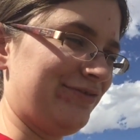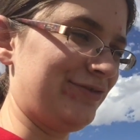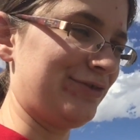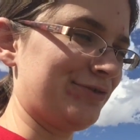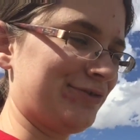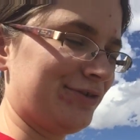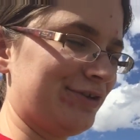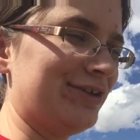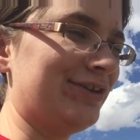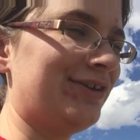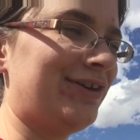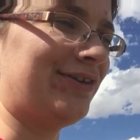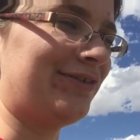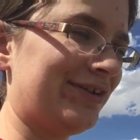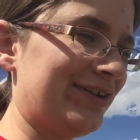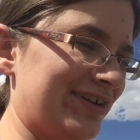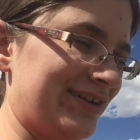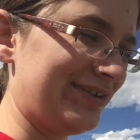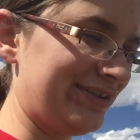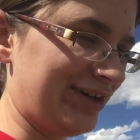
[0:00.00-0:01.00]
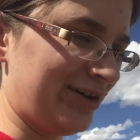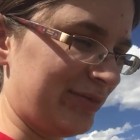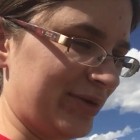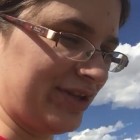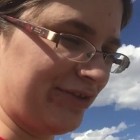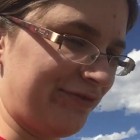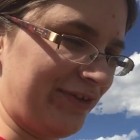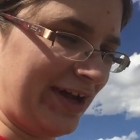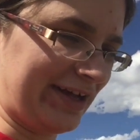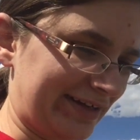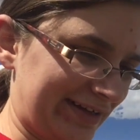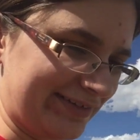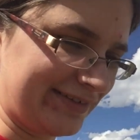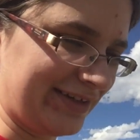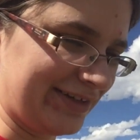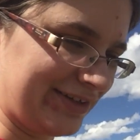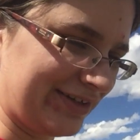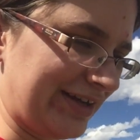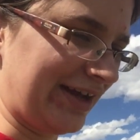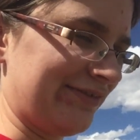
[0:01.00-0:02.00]
if you couldn't already tell by the fact I
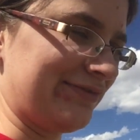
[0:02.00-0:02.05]
said good